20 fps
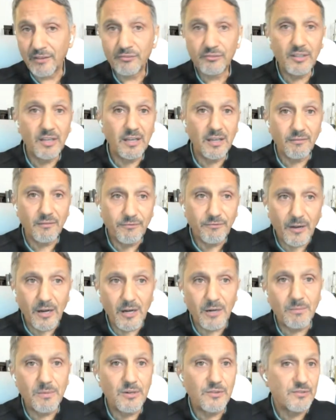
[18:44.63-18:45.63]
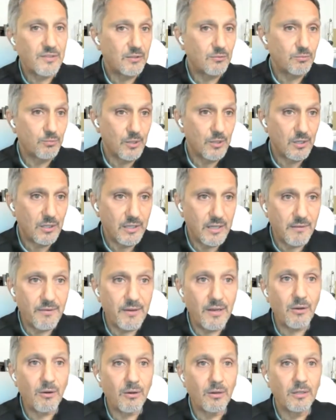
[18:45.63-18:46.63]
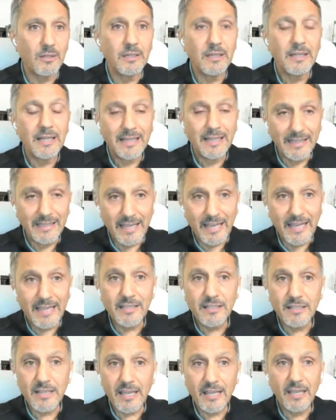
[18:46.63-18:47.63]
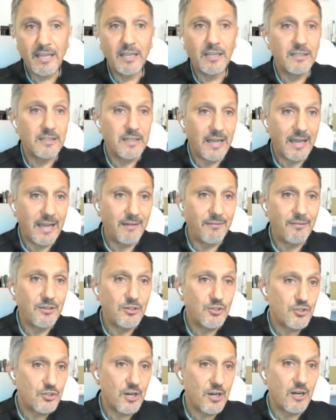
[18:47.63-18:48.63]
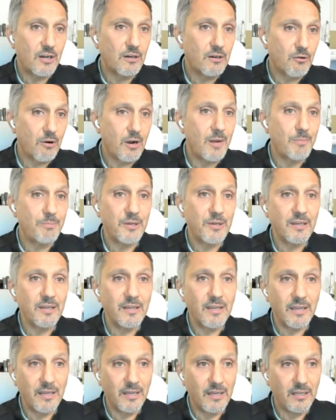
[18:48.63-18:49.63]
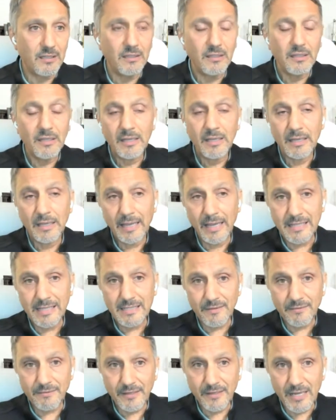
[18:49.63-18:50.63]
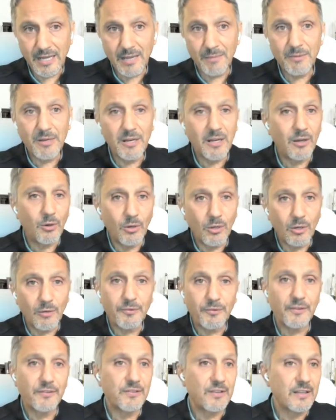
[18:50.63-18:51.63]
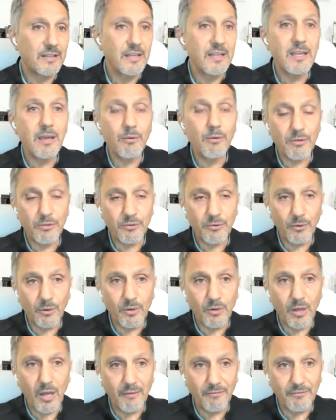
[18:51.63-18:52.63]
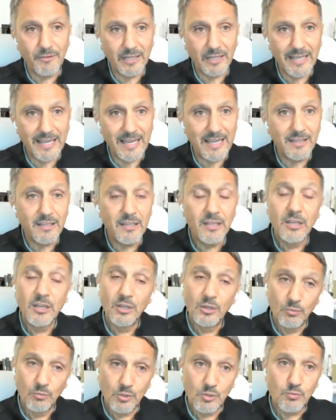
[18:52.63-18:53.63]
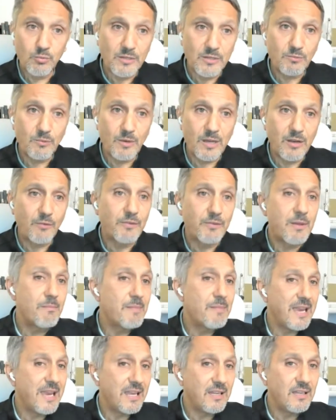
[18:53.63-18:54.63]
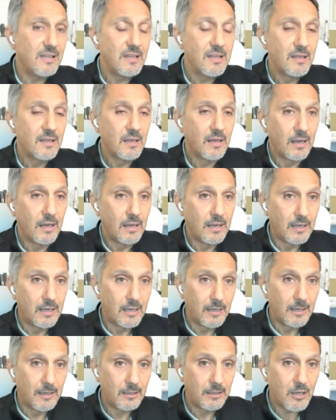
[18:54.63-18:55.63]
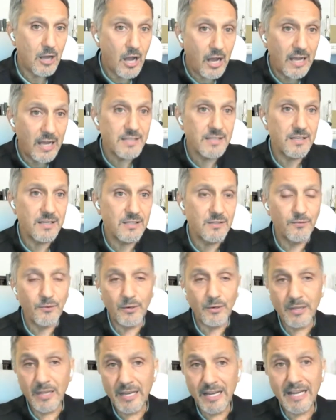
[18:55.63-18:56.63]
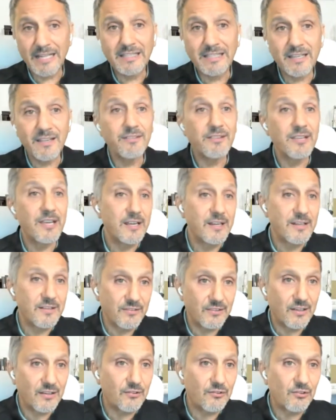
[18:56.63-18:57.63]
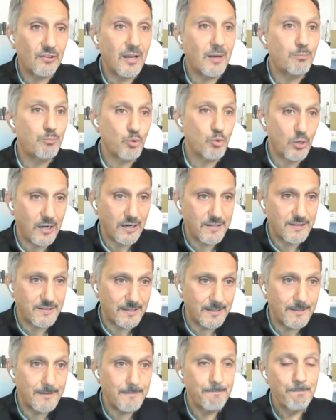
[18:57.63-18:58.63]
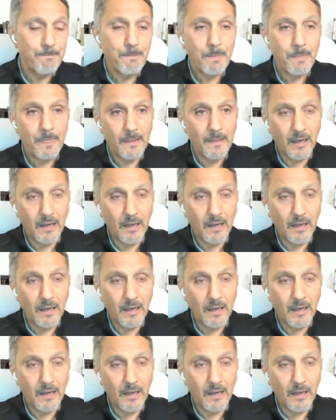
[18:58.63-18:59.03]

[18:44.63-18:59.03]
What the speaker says: Palestinian farmers that were living on land and having sharecropping as a phenomena, all of a sudden they were thrown off the land, which was one of the main causes for the 1936 uprising,